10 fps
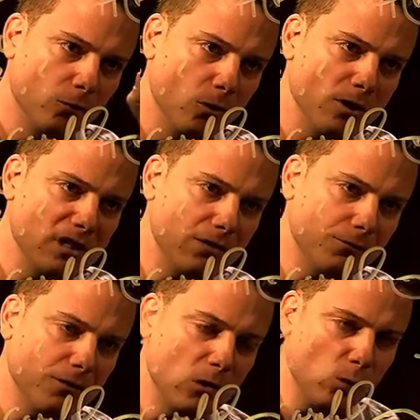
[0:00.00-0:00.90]
four
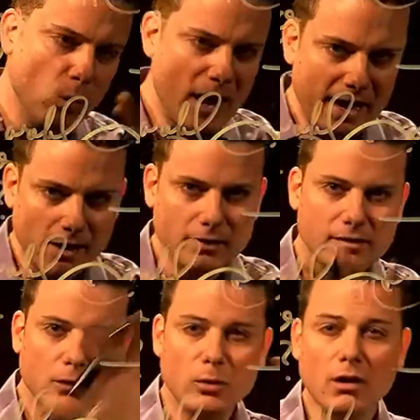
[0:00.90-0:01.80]
different
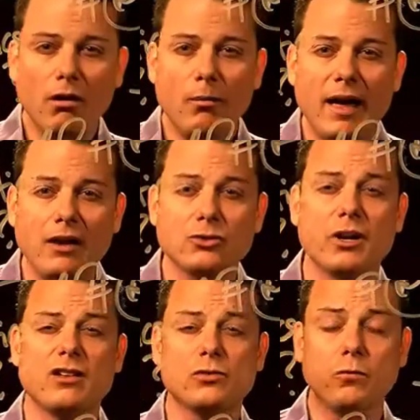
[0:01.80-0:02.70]
ways that we go about
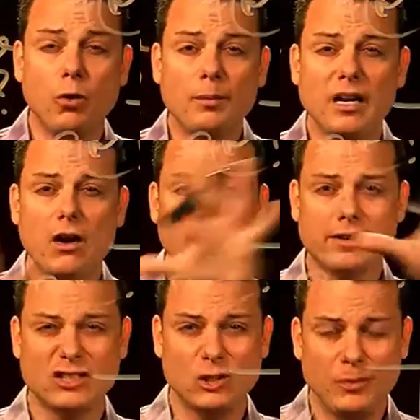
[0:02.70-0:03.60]
transforming our
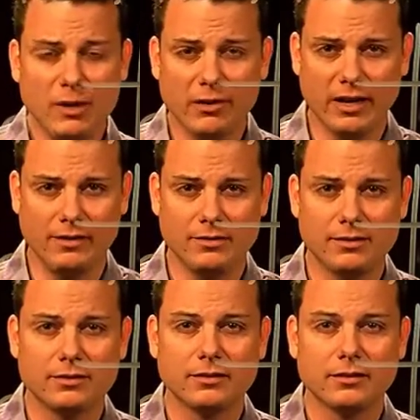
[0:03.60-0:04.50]

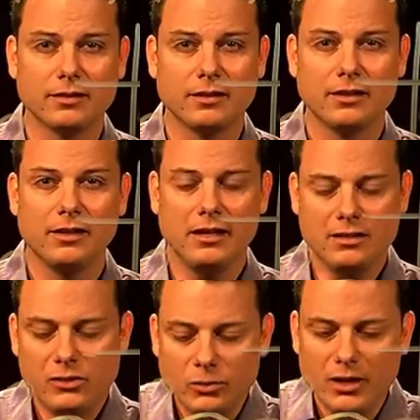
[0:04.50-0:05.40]
experience
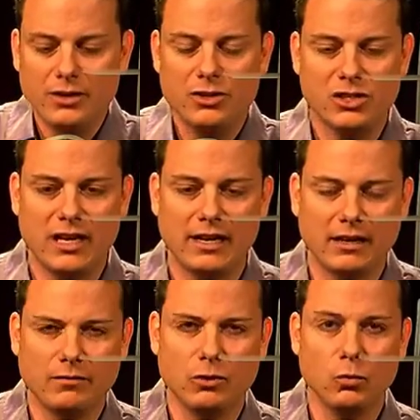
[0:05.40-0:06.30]
into an
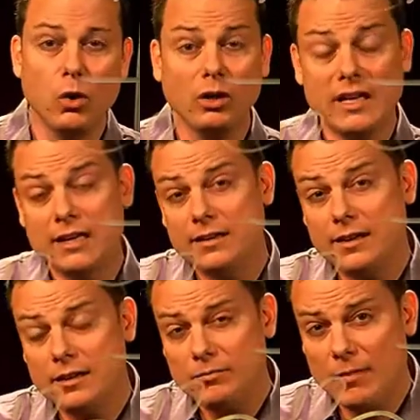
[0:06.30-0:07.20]
understanding of the world. And
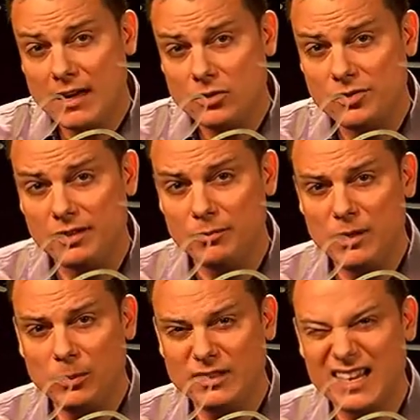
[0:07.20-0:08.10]
he mentions that
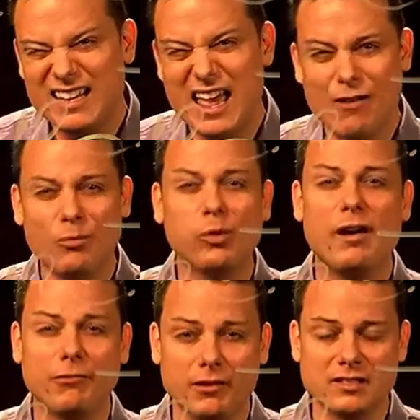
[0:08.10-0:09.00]
people tend to have
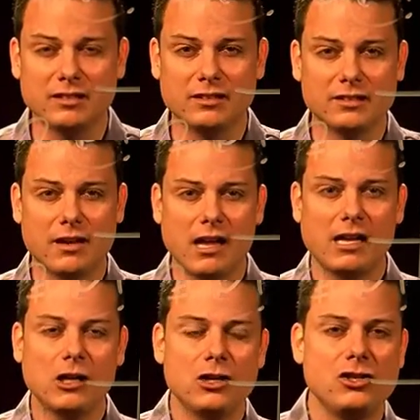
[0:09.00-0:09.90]
preferences.
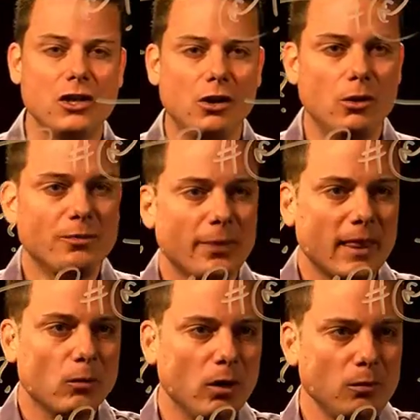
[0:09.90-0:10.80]
So
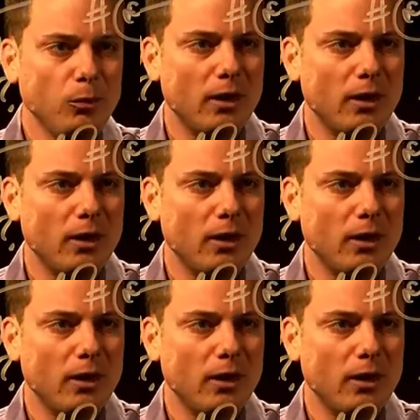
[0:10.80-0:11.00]
one